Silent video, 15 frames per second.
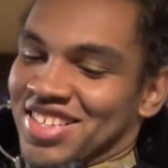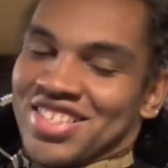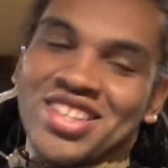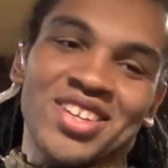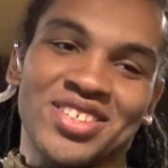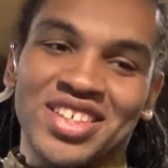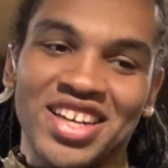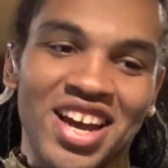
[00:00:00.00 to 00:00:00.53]

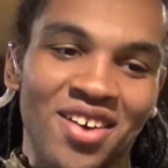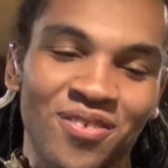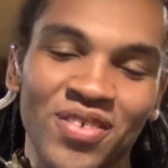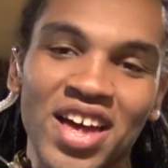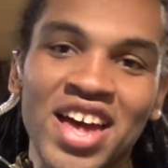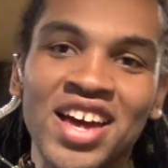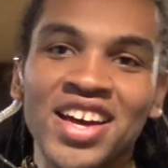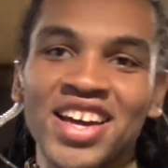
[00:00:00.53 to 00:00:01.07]
close enough.
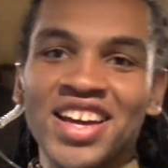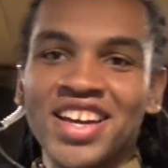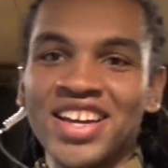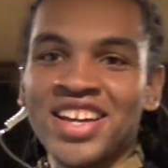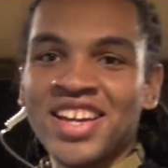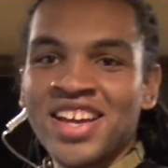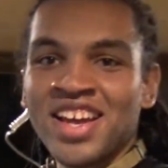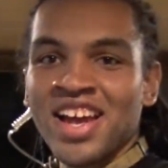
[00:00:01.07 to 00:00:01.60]

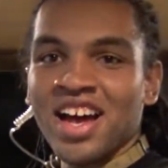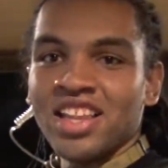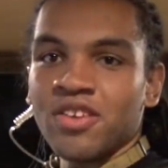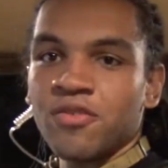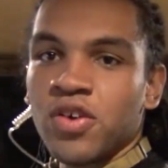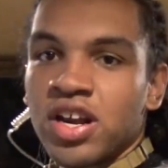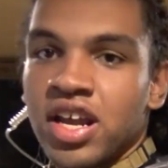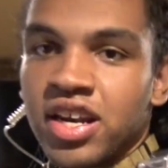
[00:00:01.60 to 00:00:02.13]
On the
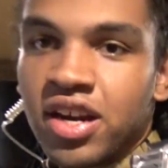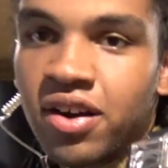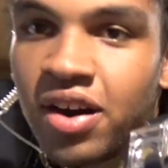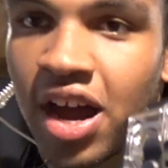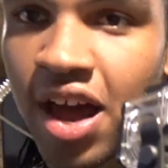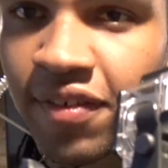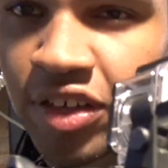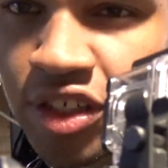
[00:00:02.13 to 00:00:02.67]
front end here,
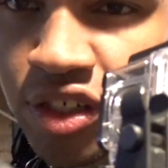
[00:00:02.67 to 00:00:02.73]
I have a